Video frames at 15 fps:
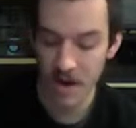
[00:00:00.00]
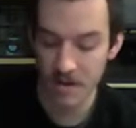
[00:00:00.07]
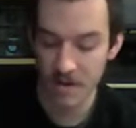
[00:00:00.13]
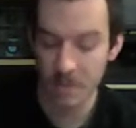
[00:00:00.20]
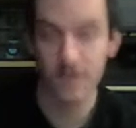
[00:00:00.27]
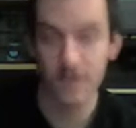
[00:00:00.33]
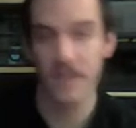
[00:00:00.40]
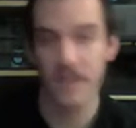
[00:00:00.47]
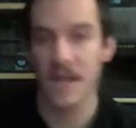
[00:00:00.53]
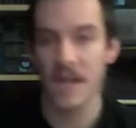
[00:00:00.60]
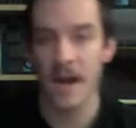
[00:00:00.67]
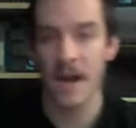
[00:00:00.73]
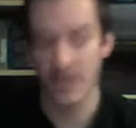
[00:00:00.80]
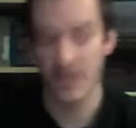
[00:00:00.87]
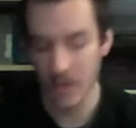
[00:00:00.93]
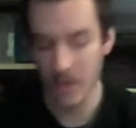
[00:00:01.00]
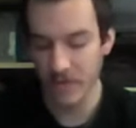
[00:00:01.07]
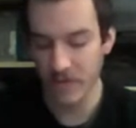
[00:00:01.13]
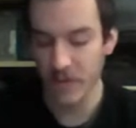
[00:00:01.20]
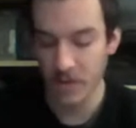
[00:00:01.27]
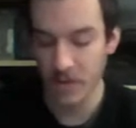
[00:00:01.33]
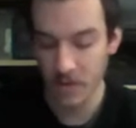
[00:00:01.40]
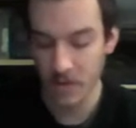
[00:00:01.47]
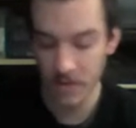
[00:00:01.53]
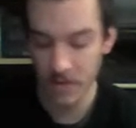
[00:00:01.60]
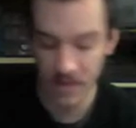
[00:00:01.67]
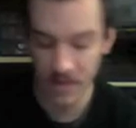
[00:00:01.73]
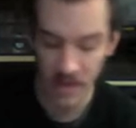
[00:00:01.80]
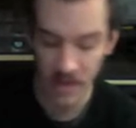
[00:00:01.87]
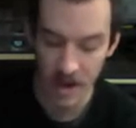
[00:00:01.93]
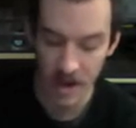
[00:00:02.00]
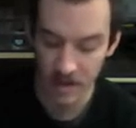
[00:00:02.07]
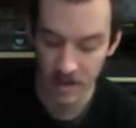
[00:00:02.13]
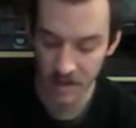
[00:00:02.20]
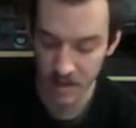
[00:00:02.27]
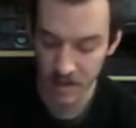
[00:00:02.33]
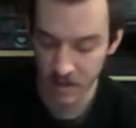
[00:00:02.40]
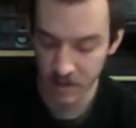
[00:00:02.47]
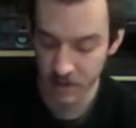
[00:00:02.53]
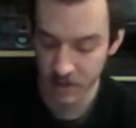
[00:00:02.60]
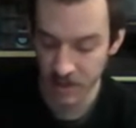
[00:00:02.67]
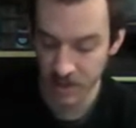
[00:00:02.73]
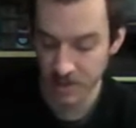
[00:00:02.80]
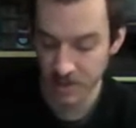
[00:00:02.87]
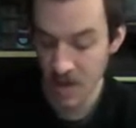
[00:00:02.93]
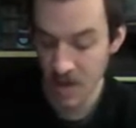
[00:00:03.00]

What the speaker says: or Skaz, whatever, you guys will know him as Skaz, as you see him.